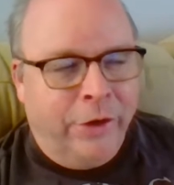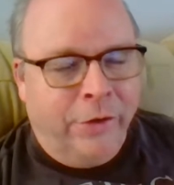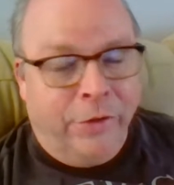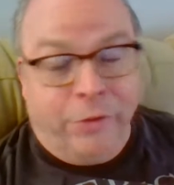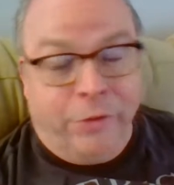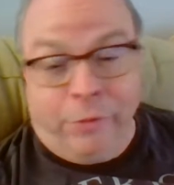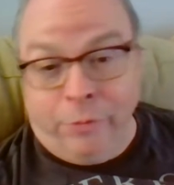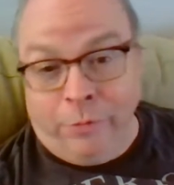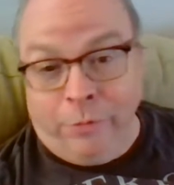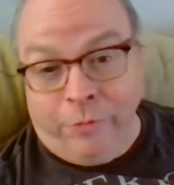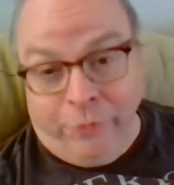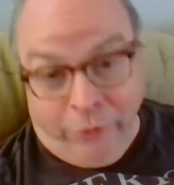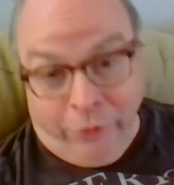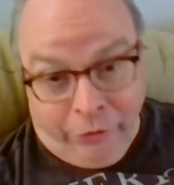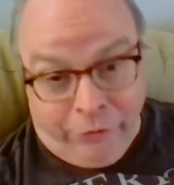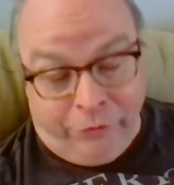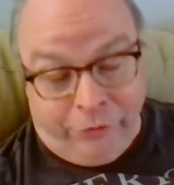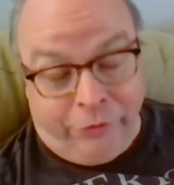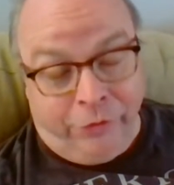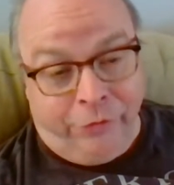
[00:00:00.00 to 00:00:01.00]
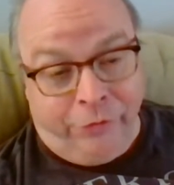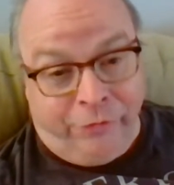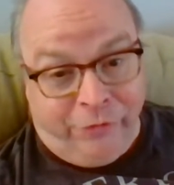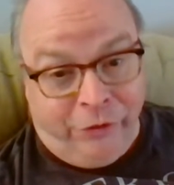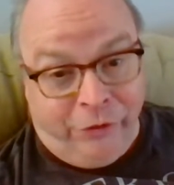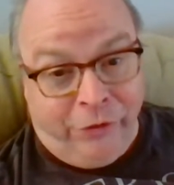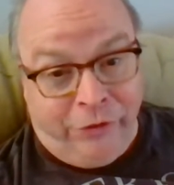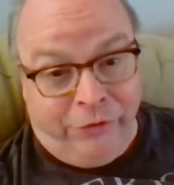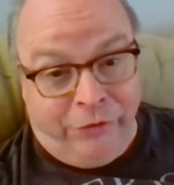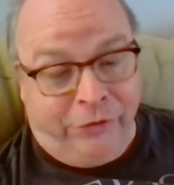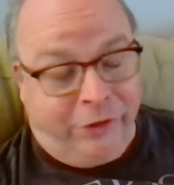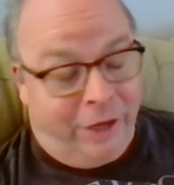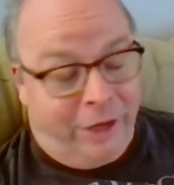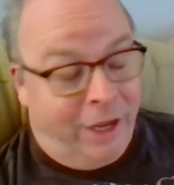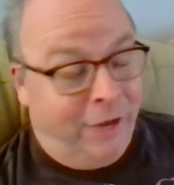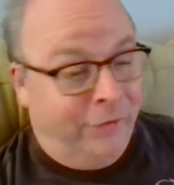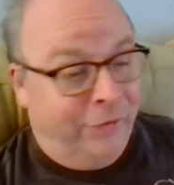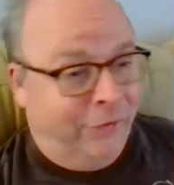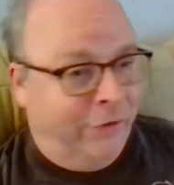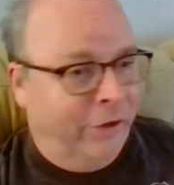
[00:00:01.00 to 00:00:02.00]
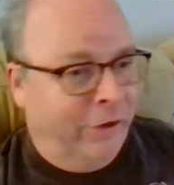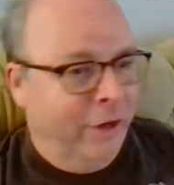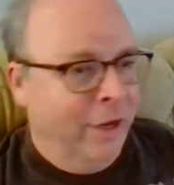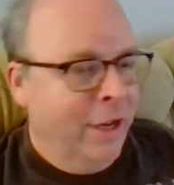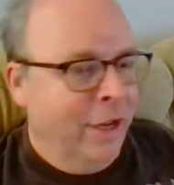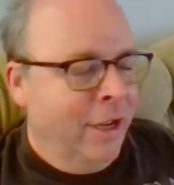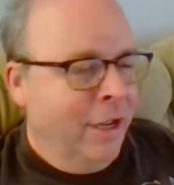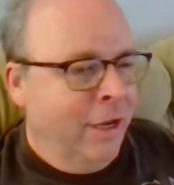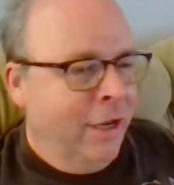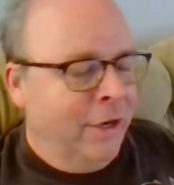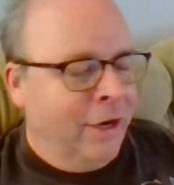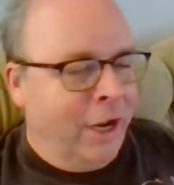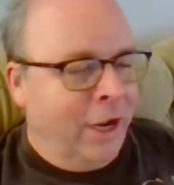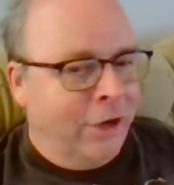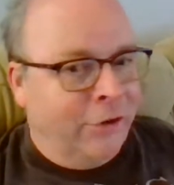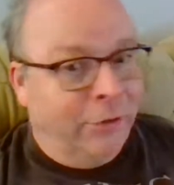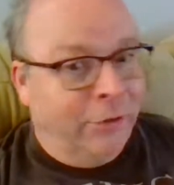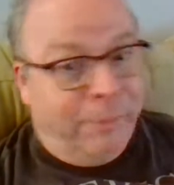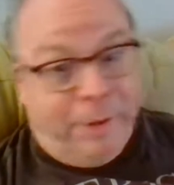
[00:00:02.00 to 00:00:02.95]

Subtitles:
the full test Dr.